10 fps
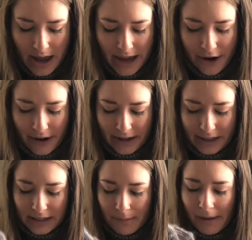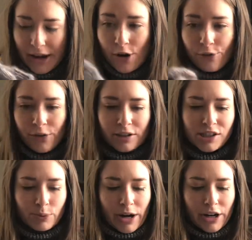here is my no
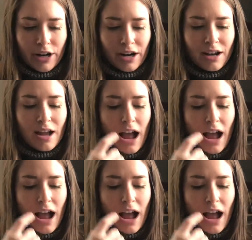frills sweater.